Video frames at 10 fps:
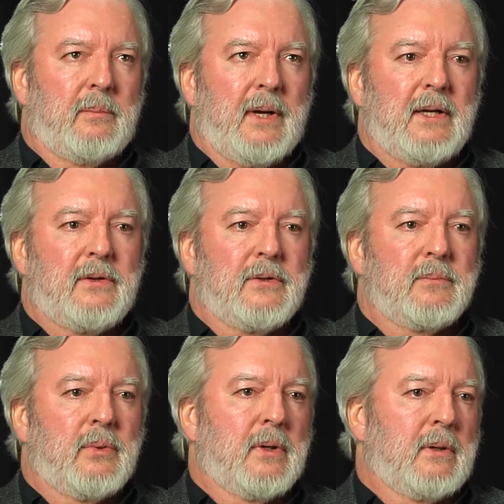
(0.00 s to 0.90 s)
Painter's
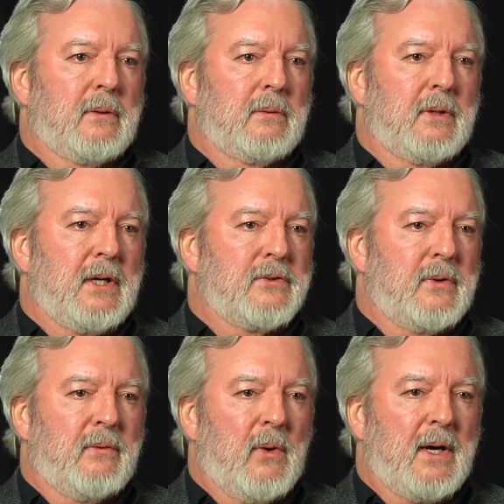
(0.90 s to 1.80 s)
book, The
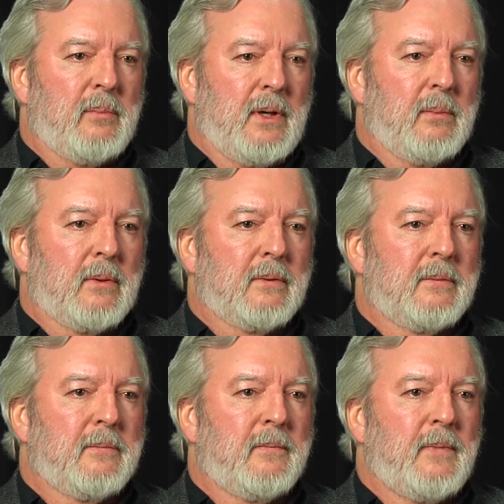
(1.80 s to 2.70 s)
History of White People,
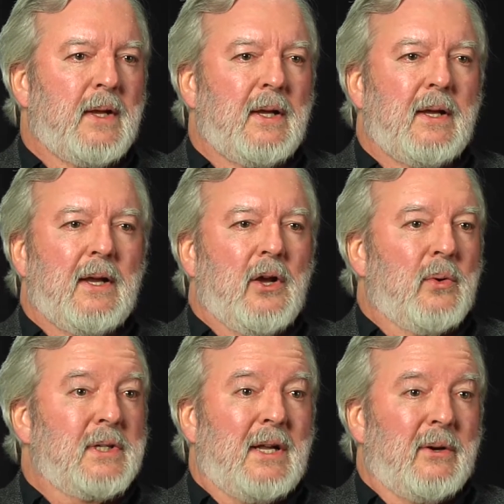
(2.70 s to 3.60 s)

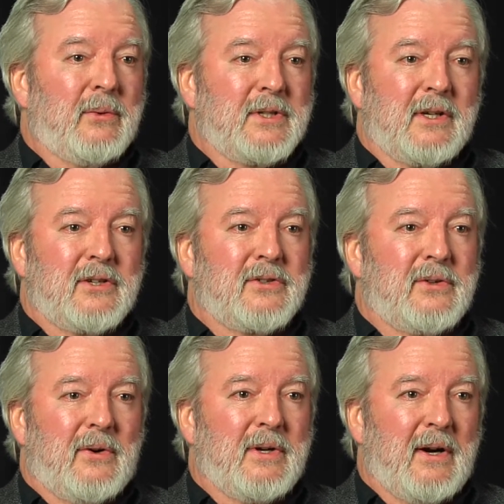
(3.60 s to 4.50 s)
which I thought was an
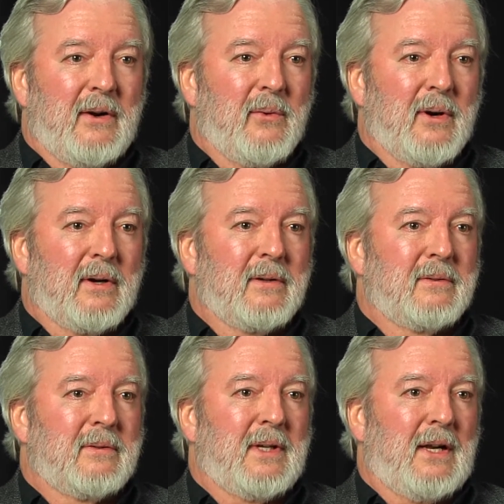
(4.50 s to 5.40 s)
extraordinary work.
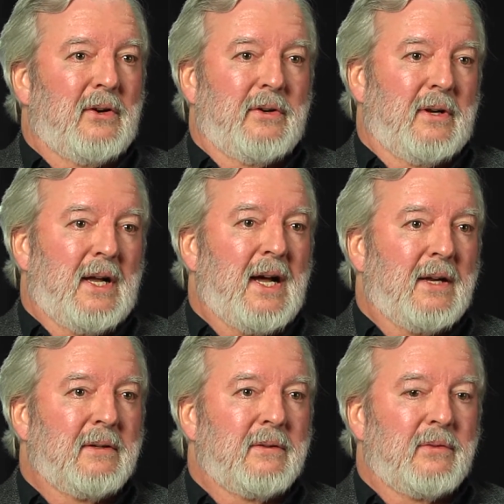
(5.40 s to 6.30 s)
I learned a lot
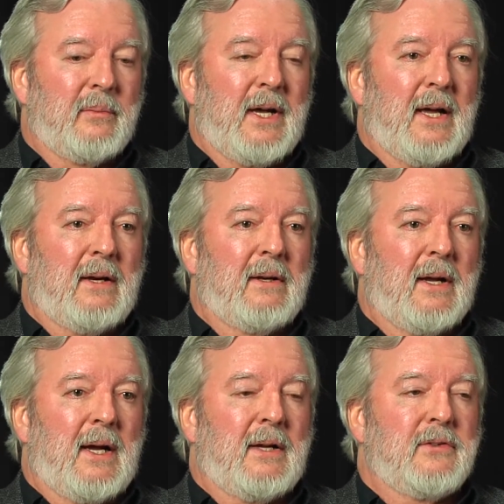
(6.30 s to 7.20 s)
from that.
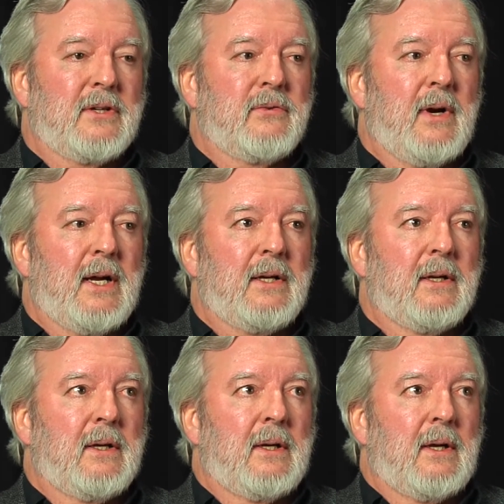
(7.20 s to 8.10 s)
I just read,
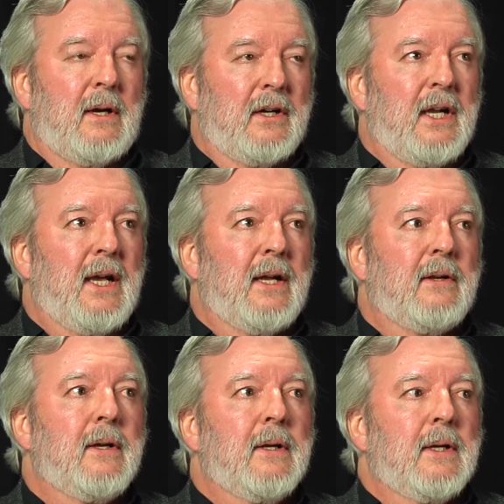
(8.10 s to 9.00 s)

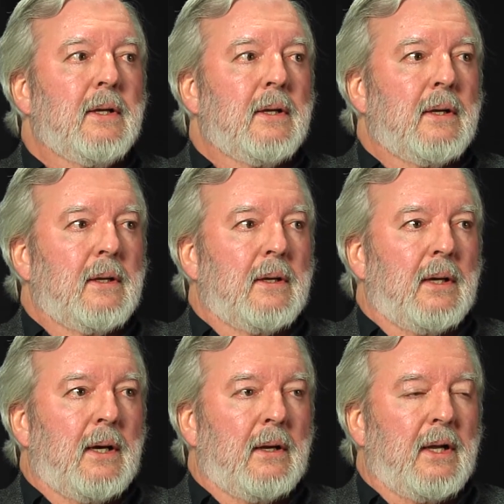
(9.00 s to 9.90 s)
again,
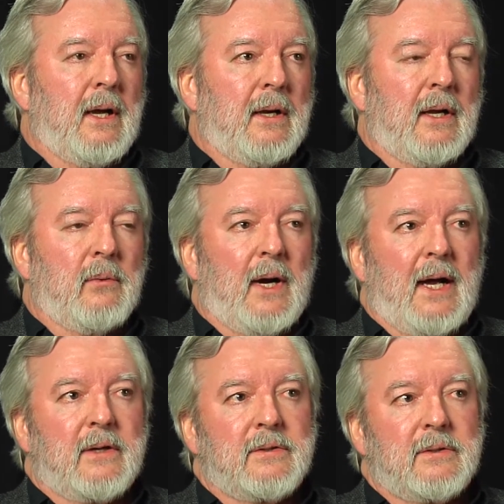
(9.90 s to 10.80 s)
Leon
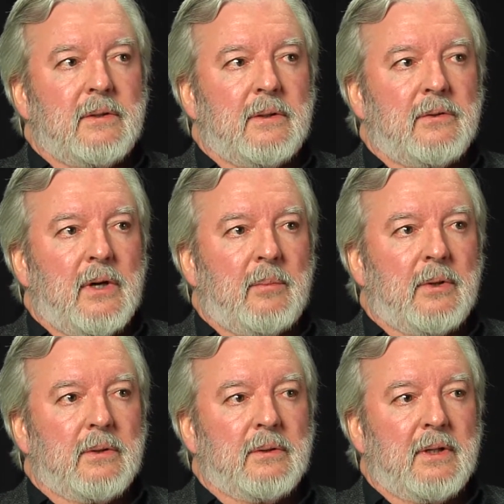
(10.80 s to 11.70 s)
Litwack's The
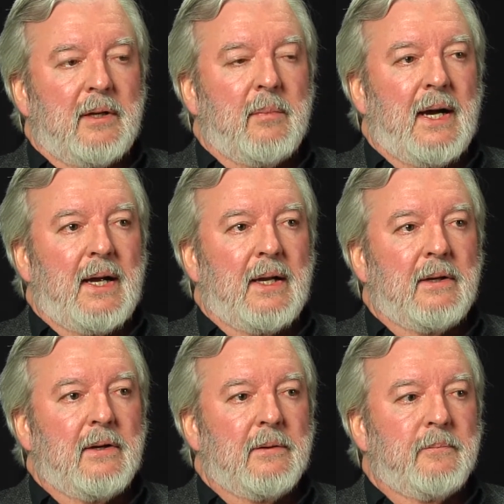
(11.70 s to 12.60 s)
Trouble in Mind,